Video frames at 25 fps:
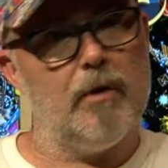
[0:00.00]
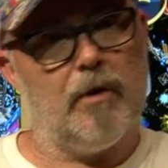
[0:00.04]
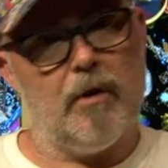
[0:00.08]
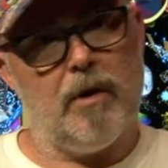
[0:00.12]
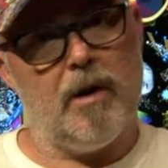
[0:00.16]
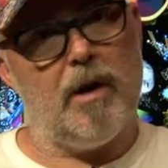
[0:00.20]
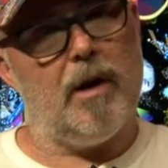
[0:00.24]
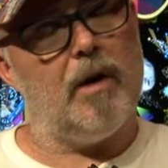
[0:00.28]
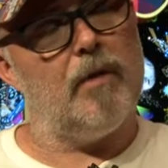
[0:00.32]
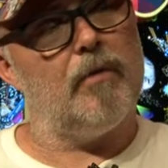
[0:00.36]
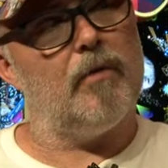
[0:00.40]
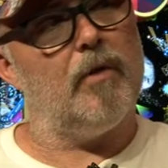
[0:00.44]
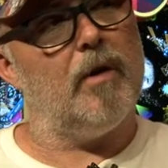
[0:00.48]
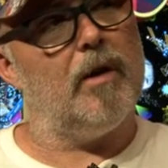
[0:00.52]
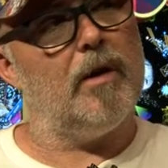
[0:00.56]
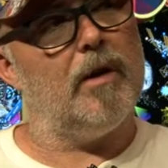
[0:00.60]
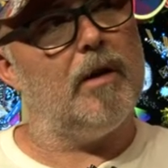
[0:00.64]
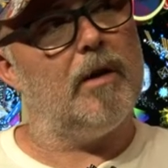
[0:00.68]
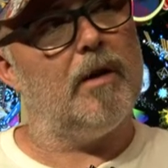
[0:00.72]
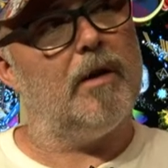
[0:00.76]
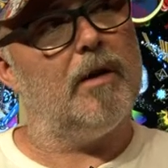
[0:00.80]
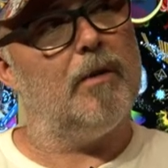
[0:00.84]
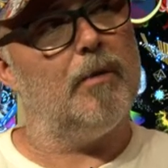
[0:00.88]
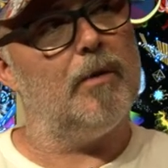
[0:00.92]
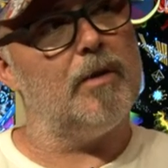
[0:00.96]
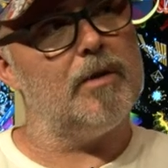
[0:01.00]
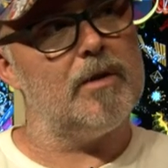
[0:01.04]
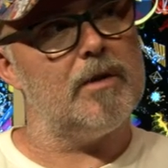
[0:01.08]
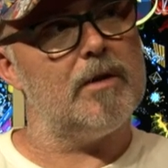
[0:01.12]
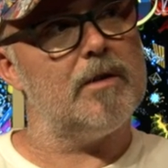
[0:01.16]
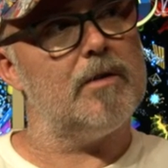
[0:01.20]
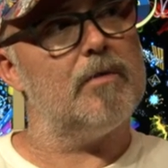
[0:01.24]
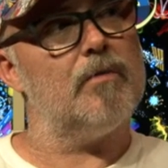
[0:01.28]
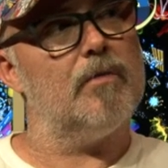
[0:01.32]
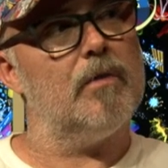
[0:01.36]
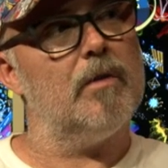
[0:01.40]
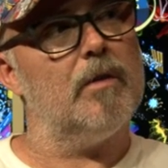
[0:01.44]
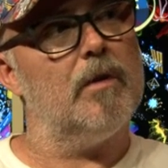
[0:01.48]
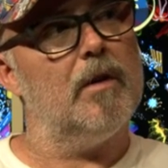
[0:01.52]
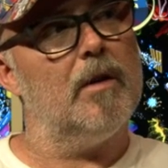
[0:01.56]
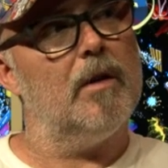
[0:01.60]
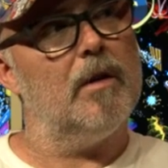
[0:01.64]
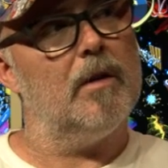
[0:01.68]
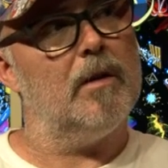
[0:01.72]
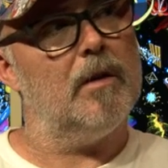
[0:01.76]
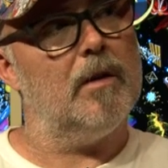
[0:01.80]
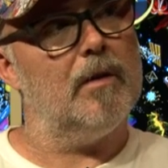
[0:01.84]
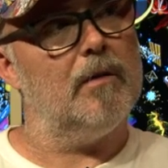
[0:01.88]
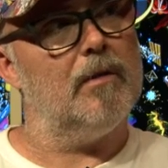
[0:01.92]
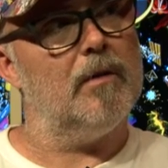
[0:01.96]
her handwriting wow
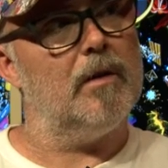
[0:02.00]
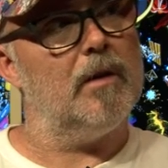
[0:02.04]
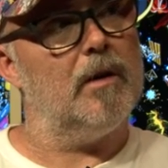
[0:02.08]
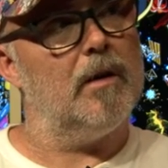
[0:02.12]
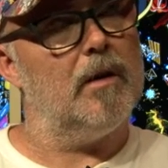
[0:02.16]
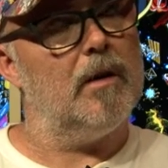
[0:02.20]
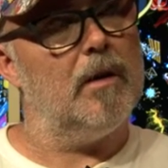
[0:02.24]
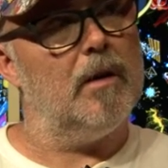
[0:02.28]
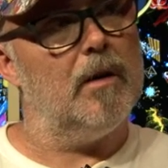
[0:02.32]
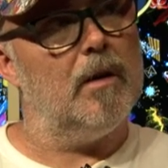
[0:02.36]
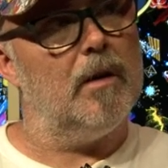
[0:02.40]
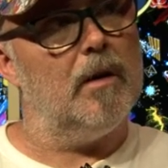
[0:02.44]
wow